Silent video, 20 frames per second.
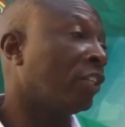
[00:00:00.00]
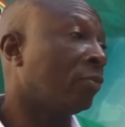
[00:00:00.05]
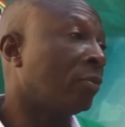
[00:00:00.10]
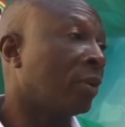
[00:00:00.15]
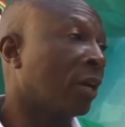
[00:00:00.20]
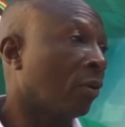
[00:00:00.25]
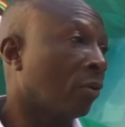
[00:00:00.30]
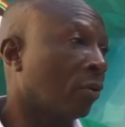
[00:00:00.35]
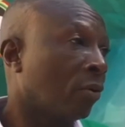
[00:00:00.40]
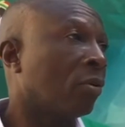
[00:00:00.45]
one to
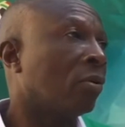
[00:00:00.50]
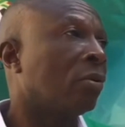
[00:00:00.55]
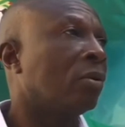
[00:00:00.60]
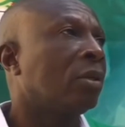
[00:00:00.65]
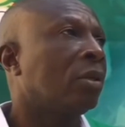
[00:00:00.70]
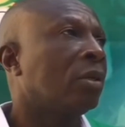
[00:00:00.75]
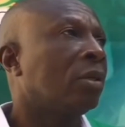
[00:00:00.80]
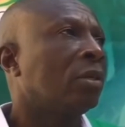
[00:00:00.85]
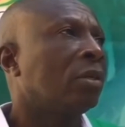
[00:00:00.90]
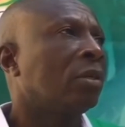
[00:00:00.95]
me and call.
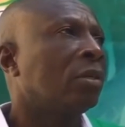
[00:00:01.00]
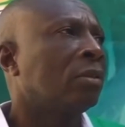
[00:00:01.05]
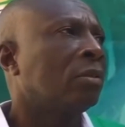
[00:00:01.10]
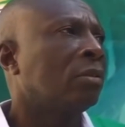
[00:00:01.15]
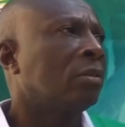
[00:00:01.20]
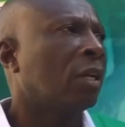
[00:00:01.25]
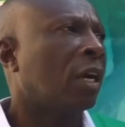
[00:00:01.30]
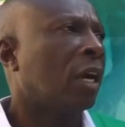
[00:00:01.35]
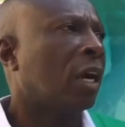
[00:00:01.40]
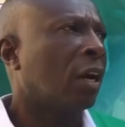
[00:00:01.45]

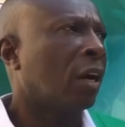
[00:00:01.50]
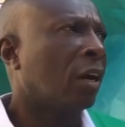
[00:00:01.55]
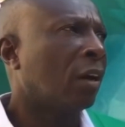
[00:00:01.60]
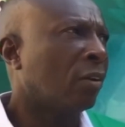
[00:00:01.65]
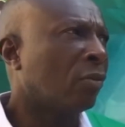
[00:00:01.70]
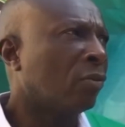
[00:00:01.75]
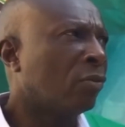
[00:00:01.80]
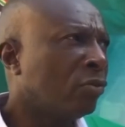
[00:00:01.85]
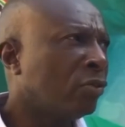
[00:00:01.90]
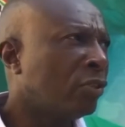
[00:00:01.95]

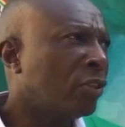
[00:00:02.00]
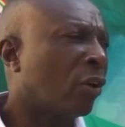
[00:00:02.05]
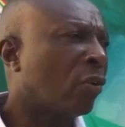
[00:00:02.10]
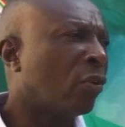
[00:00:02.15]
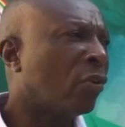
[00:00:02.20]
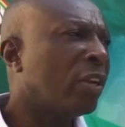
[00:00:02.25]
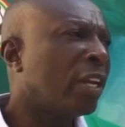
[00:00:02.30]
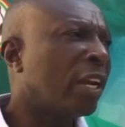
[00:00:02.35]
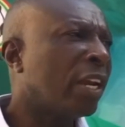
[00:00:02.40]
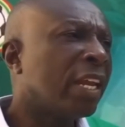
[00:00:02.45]
Now, I'm going to
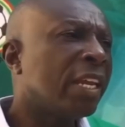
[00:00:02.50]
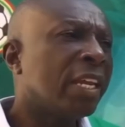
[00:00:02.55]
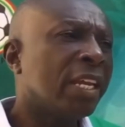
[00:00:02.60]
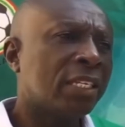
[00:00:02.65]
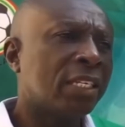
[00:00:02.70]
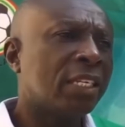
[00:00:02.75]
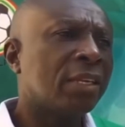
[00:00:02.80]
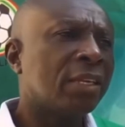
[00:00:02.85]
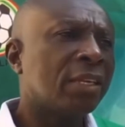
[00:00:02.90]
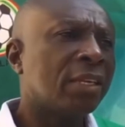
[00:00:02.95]
say,
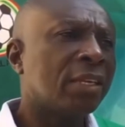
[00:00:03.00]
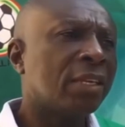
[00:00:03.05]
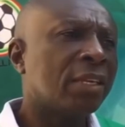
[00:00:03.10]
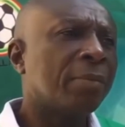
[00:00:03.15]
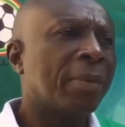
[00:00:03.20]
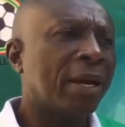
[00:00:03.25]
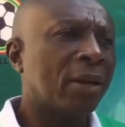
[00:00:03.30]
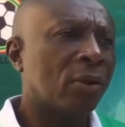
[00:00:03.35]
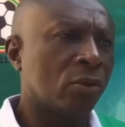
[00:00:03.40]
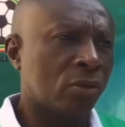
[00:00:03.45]
yes,
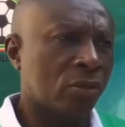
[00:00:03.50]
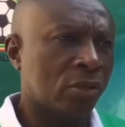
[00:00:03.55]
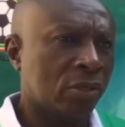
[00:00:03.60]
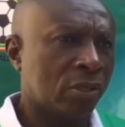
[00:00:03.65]
see my